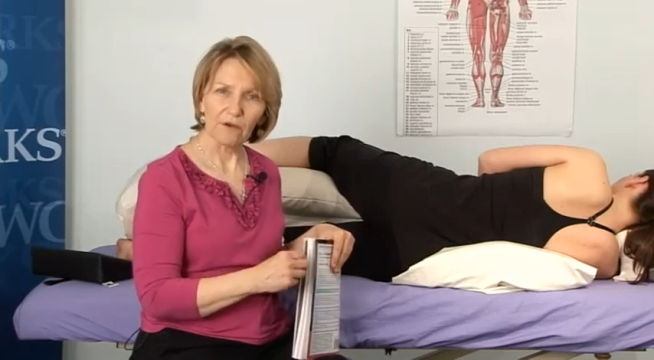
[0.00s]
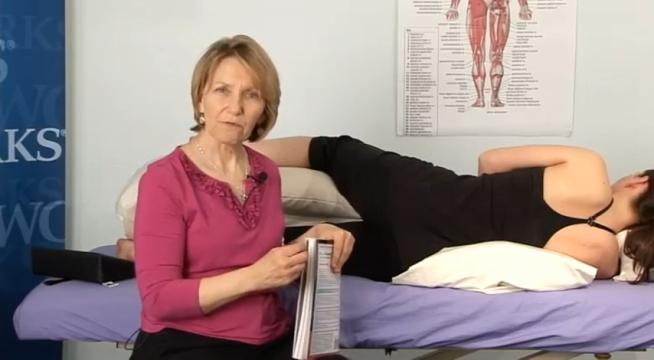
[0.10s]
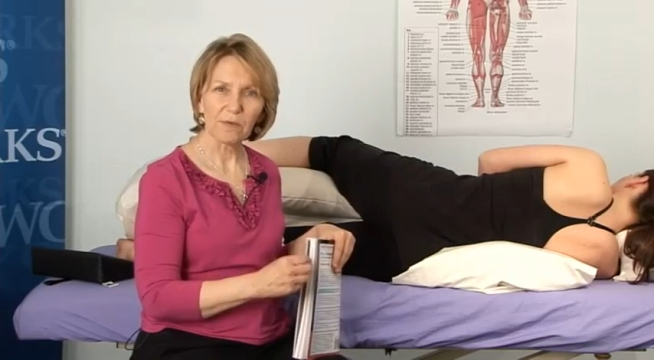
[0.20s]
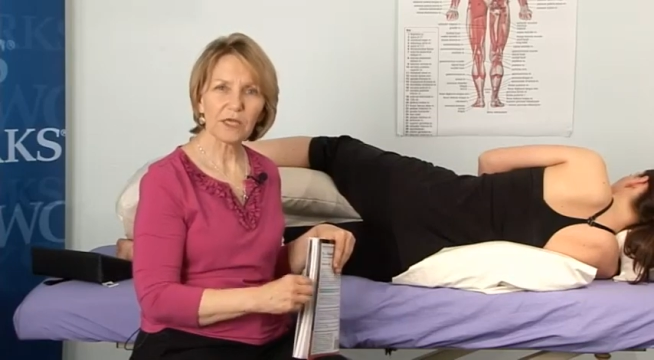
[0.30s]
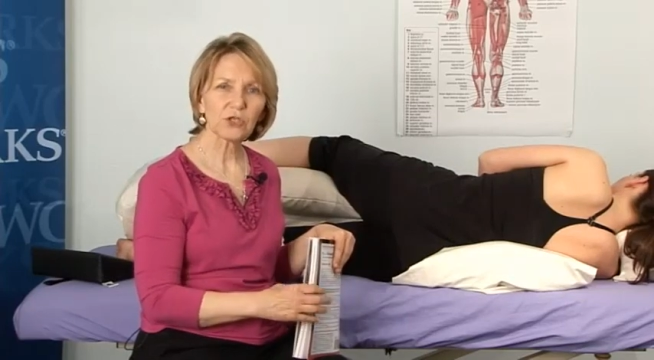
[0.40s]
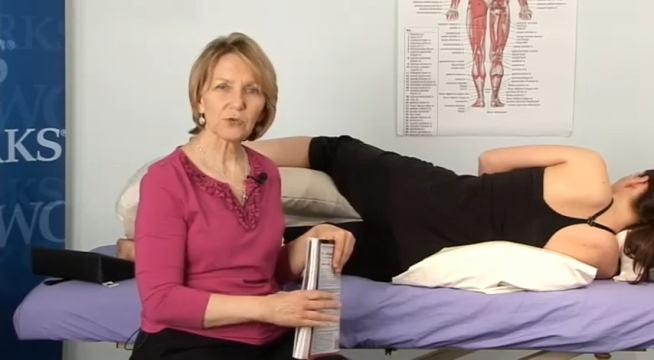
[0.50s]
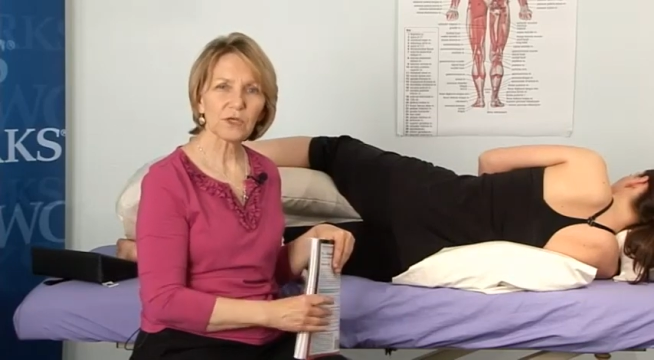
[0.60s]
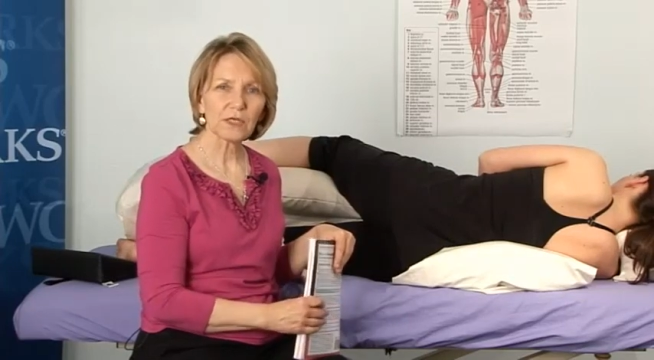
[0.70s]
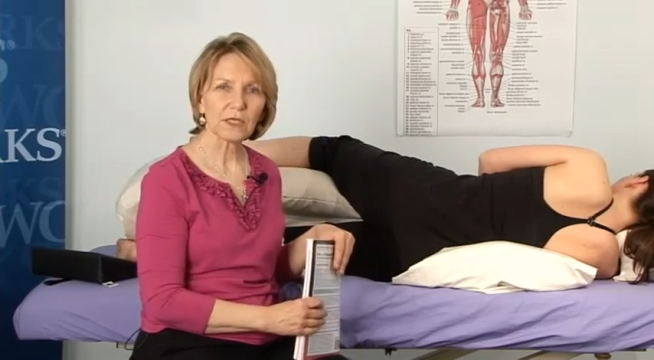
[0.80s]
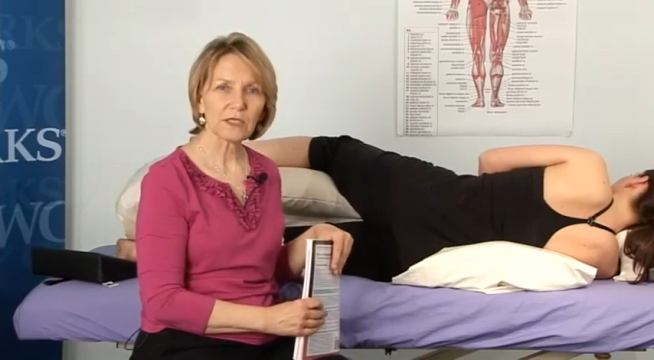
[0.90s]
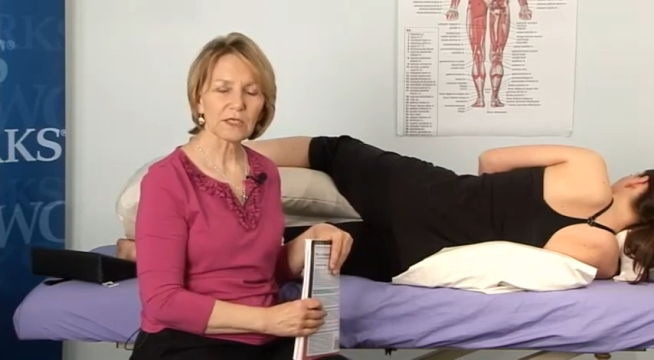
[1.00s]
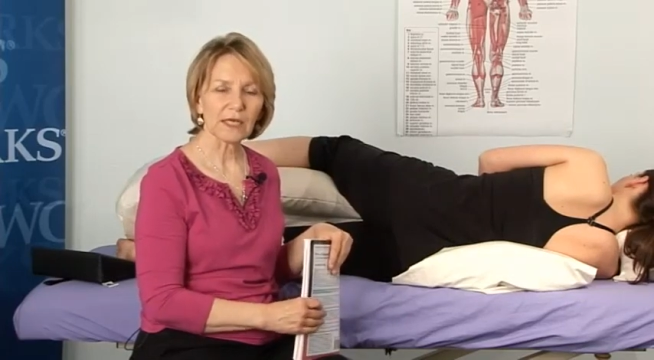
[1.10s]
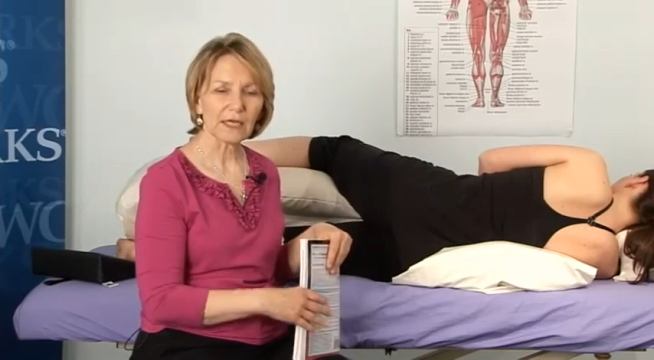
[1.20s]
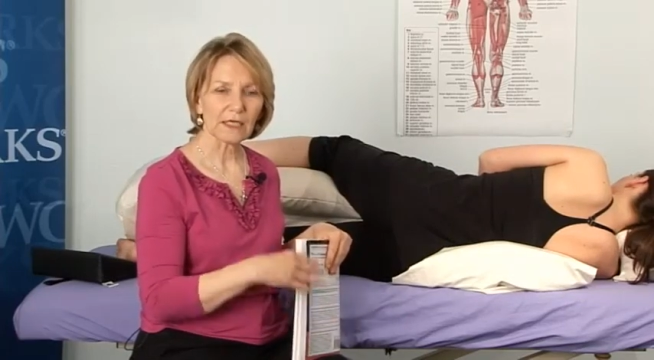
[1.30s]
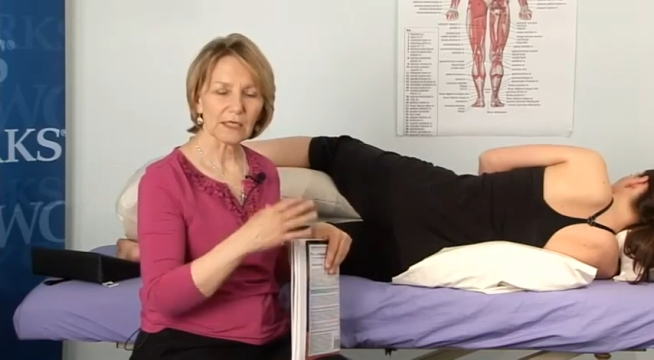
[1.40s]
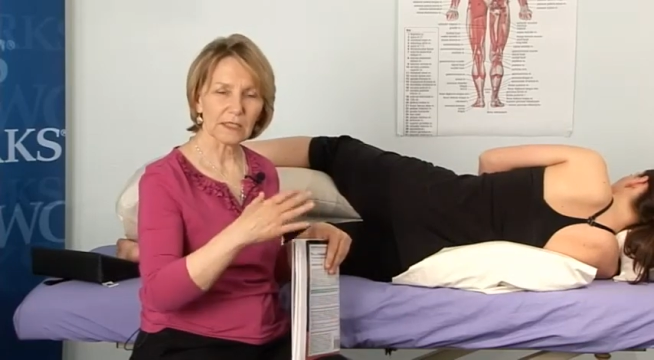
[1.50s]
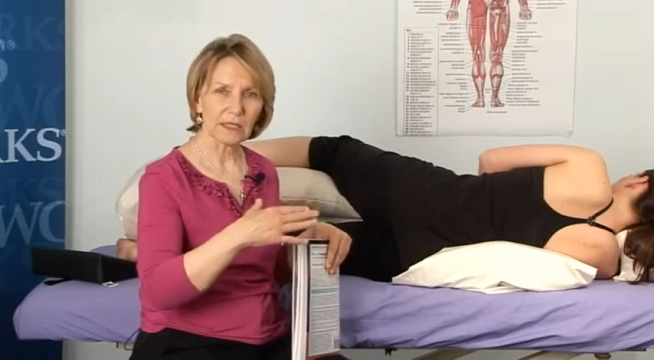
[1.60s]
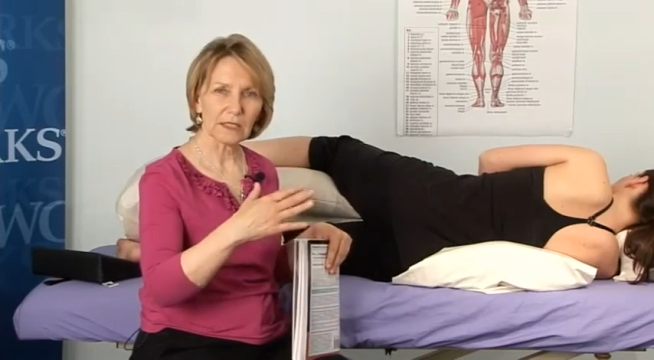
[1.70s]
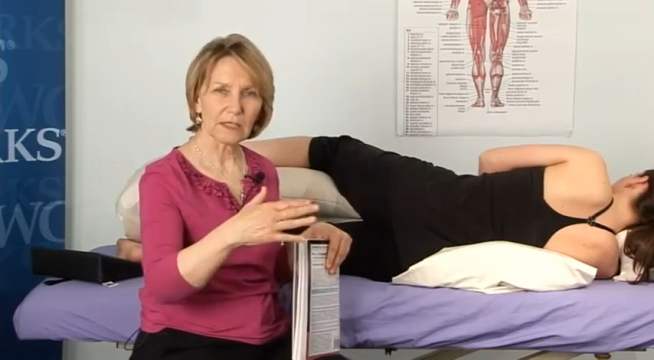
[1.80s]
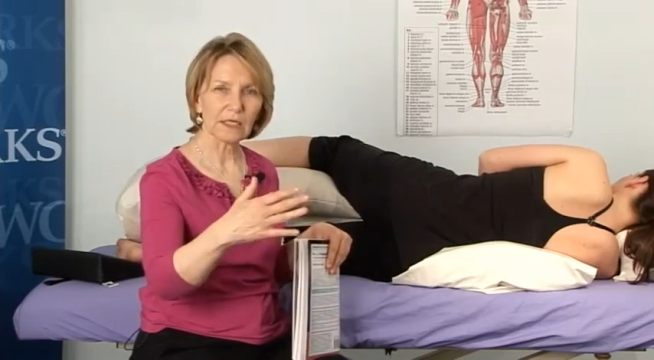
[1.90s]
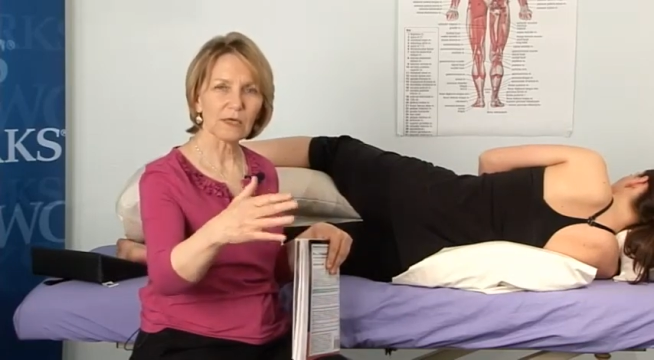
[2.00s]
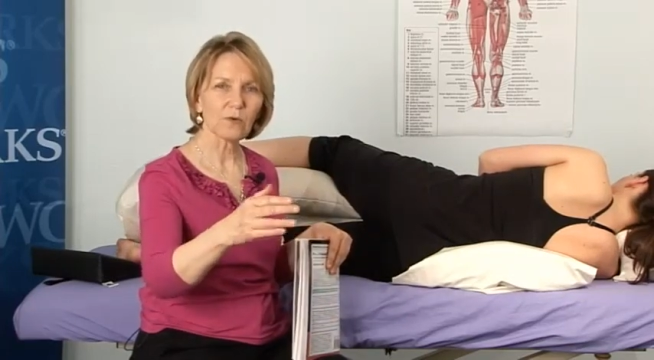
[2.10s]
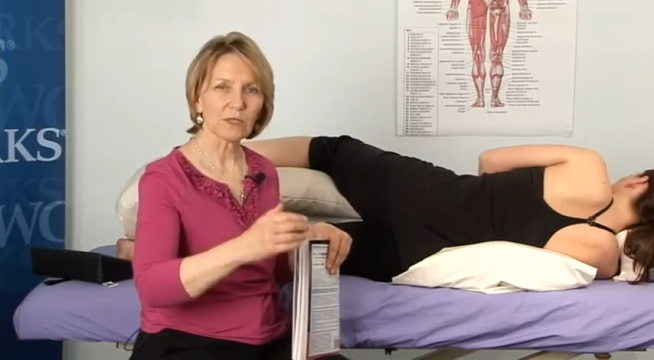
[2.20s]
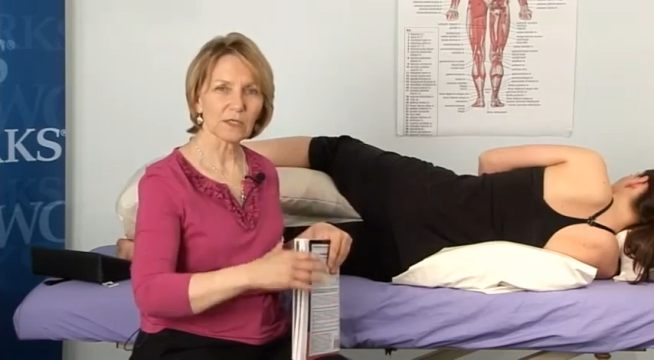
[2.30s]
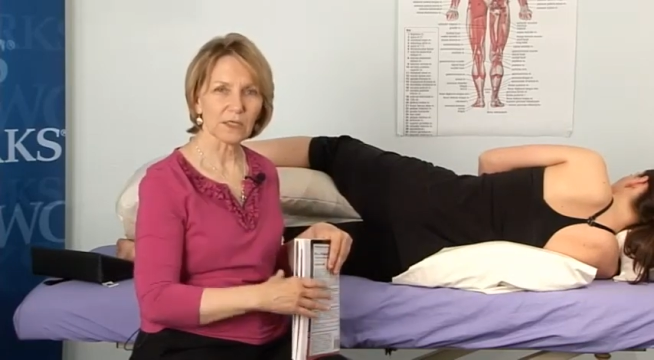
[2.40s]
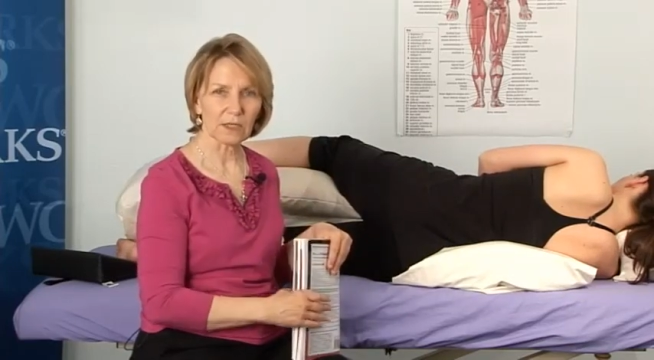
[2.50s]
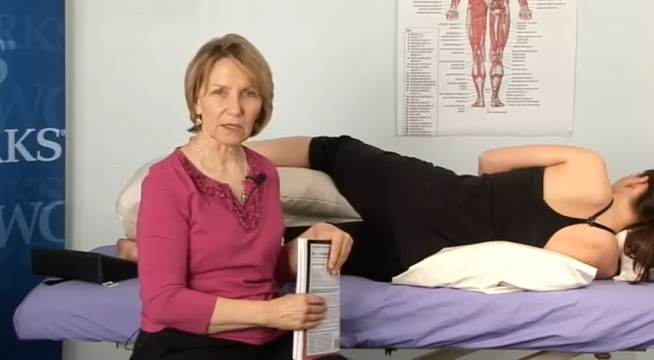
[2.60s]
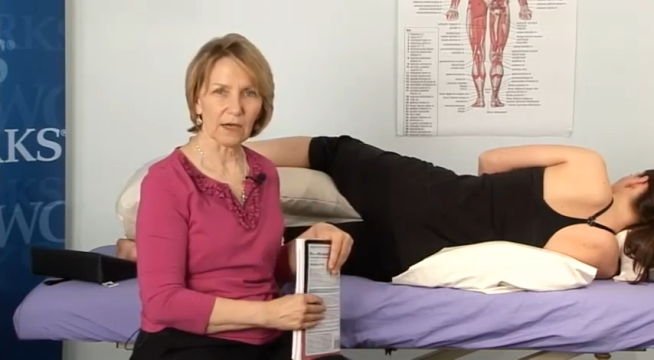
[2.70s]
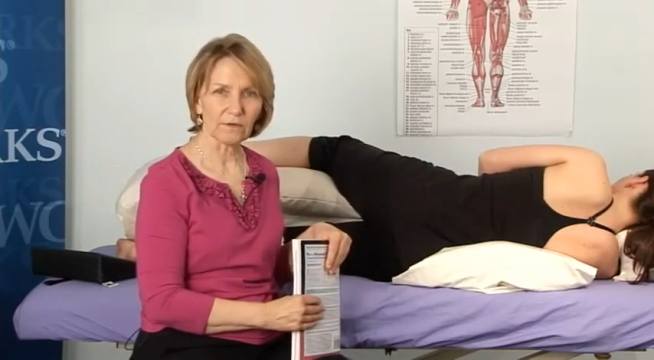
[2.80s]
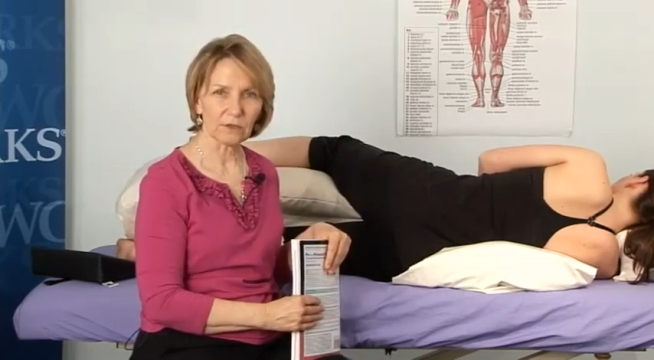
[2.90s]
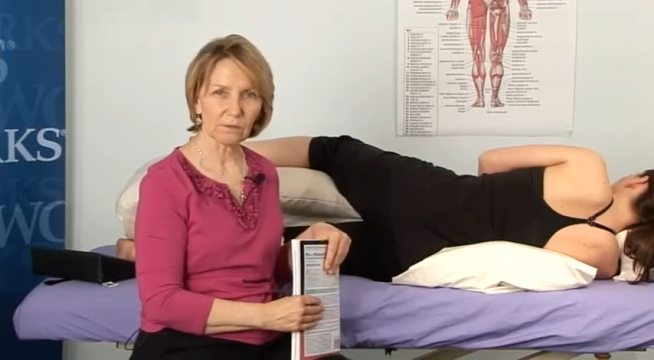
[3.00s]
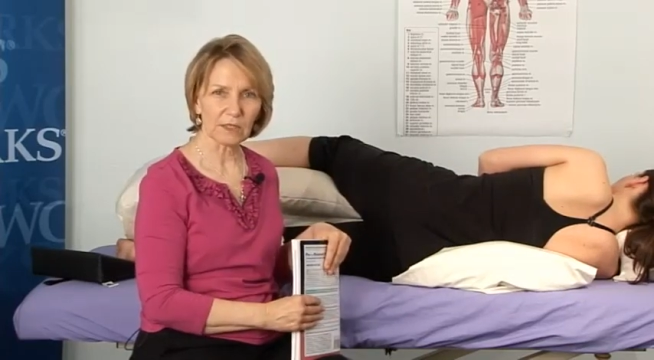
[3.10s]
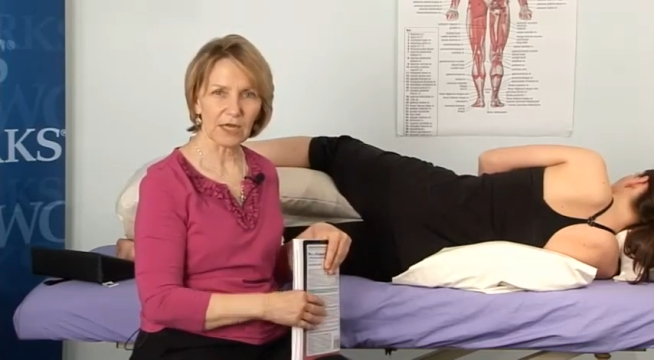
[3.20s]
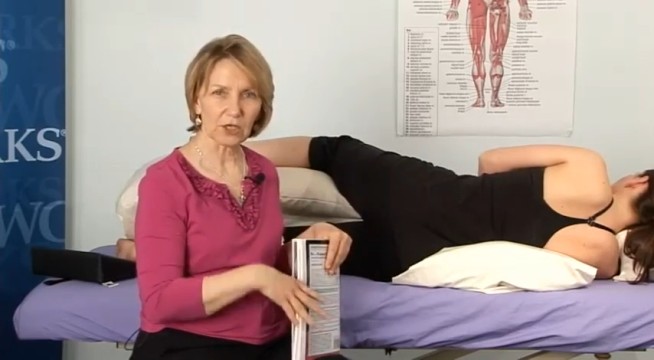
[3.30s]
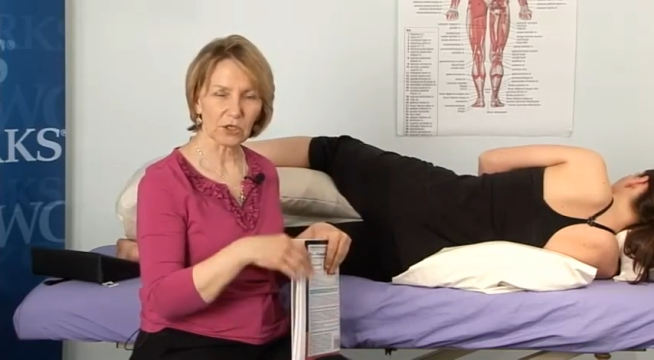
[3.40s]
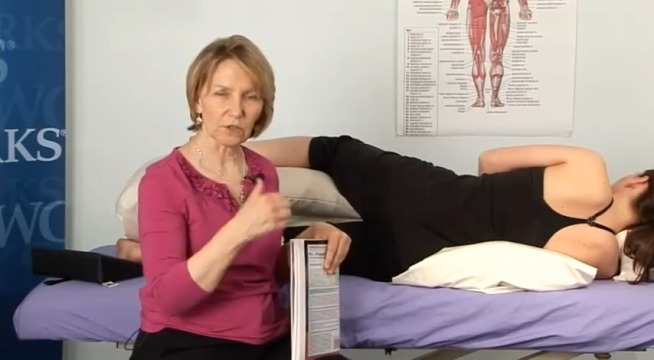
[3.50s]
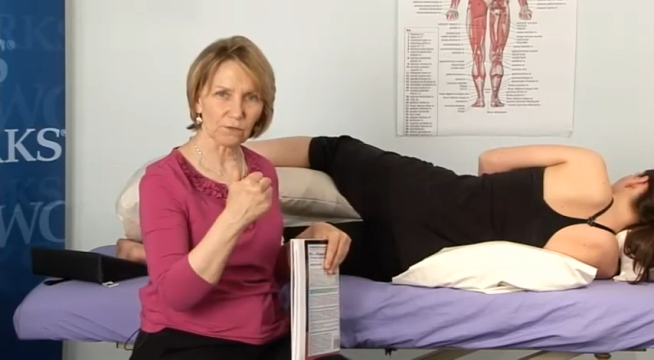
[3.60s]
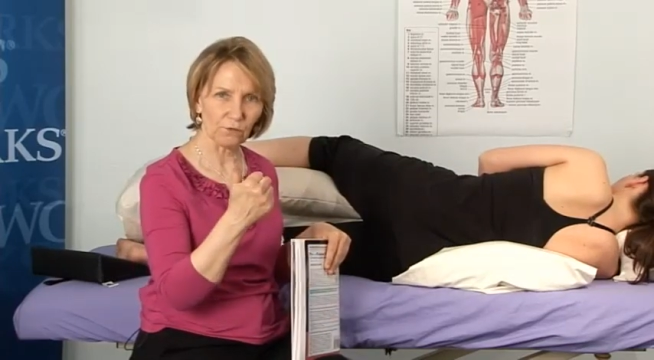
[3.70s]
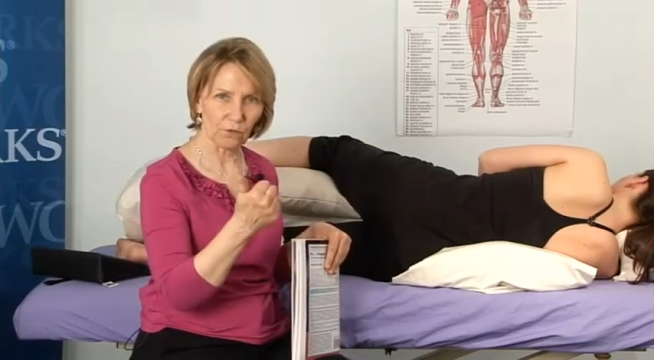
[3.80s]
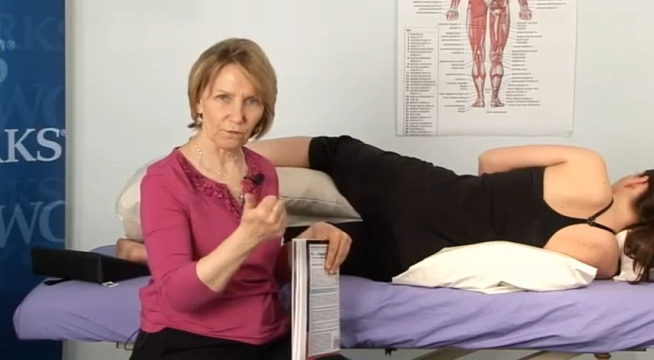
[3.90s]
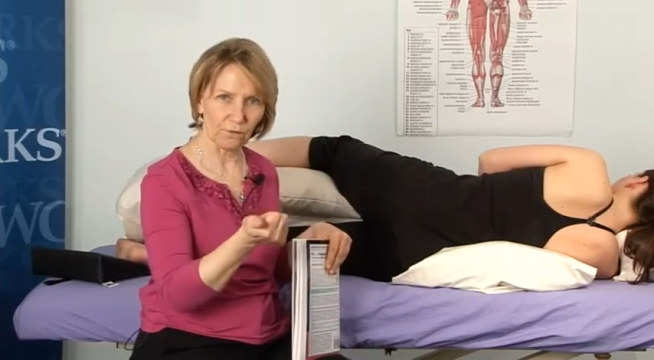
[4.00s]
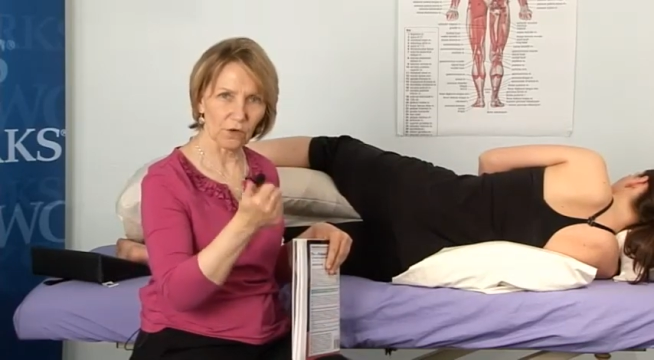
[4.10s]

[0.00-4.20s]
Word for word: of me doing these techniques in the sequences of some sessions for